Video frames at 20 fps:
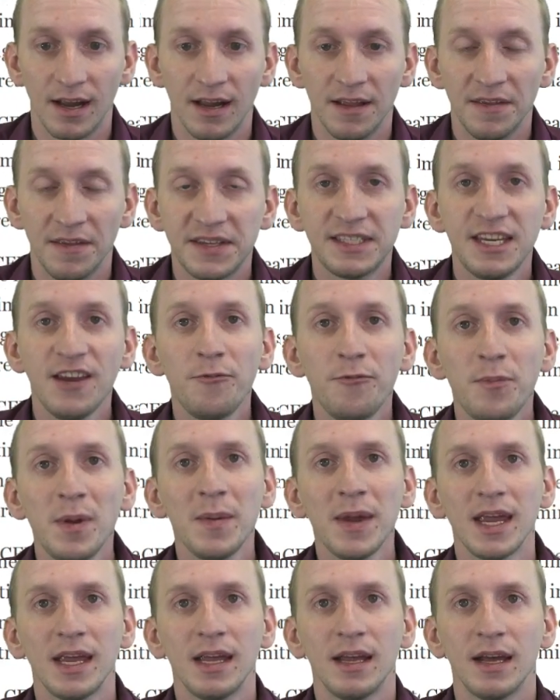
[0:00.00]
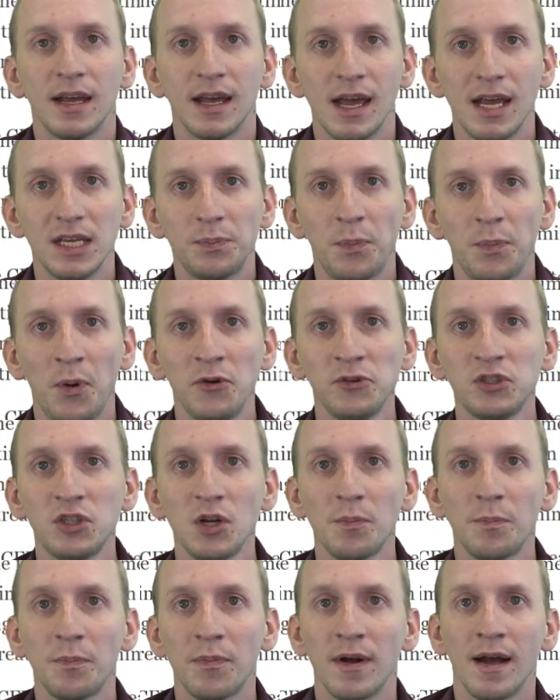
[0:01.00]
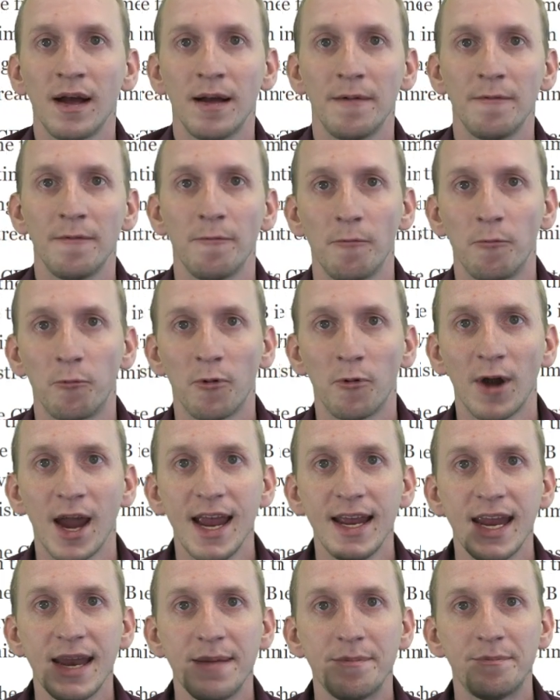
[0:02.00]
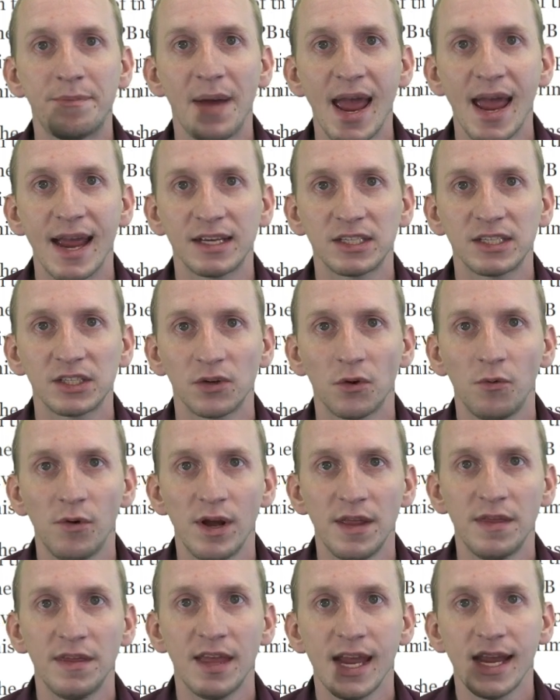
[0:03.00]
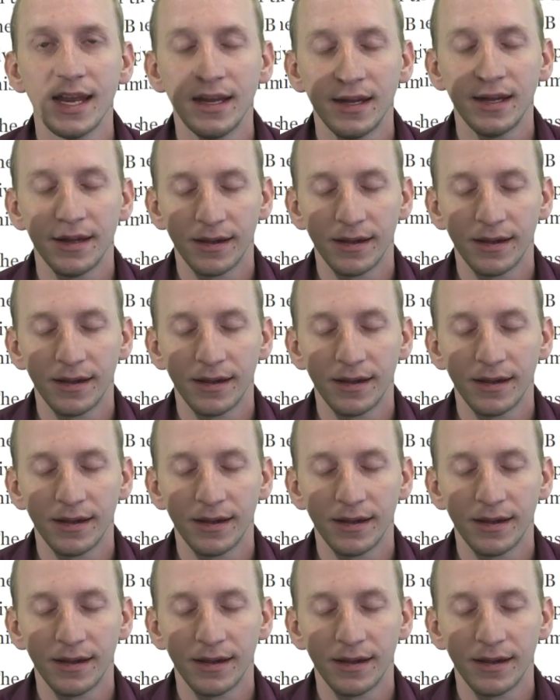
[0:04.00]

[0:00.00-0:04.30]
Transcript: The CFPB is supposed to rein in banks when they